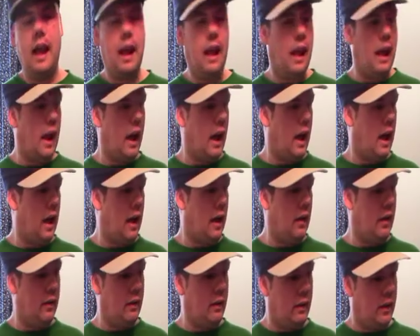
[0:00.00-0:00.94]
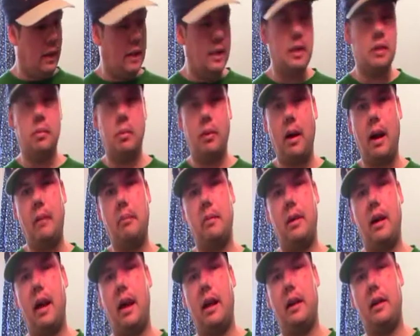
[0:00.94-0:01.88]
this is where
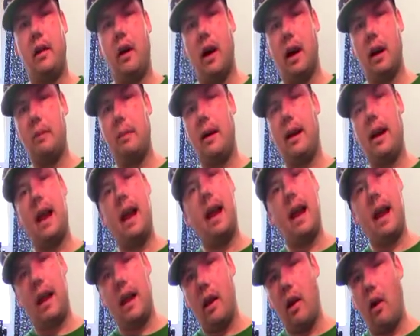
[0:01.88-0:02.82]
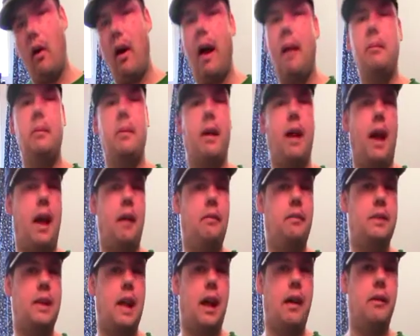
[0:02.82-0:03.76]
I talk about, and I know I've
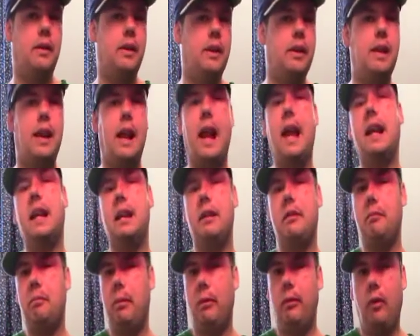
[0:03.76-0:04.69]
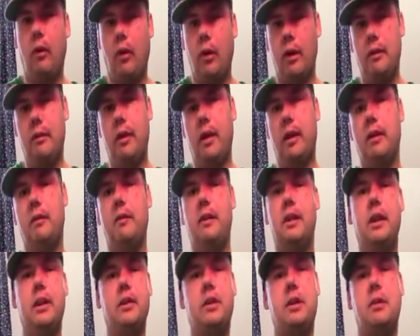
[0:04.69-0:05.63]
sounded negative before in other
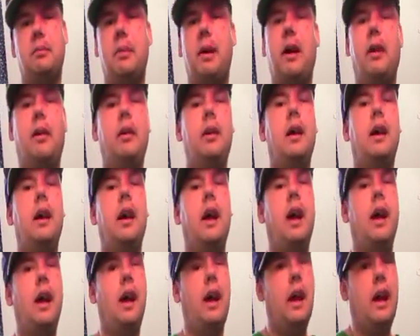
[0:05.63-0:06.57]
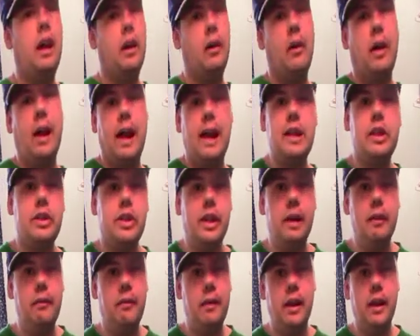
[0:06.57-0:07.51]
videos about,
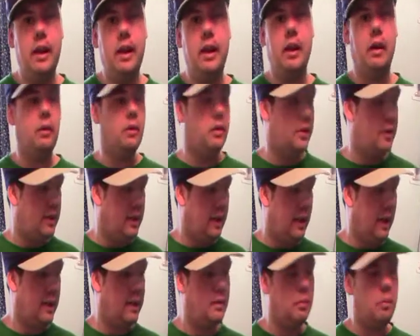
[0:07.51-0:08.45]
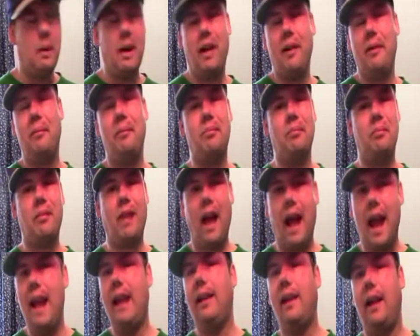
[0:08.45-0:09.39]
HD video stinks. Well,
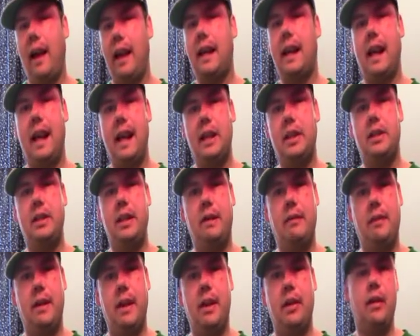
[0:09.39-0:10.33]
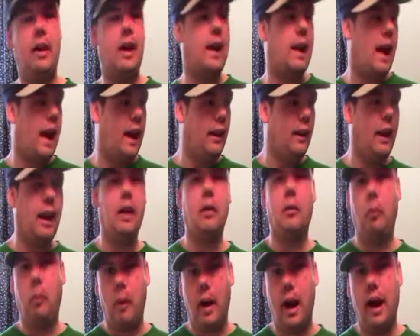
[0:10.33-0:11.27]
I like HD video and I
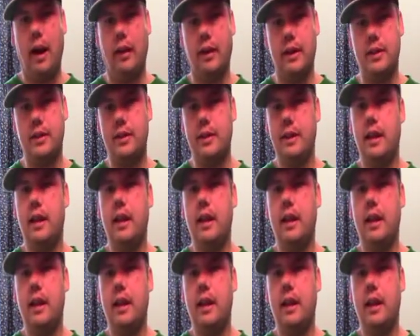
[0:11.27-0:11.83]
like wireless,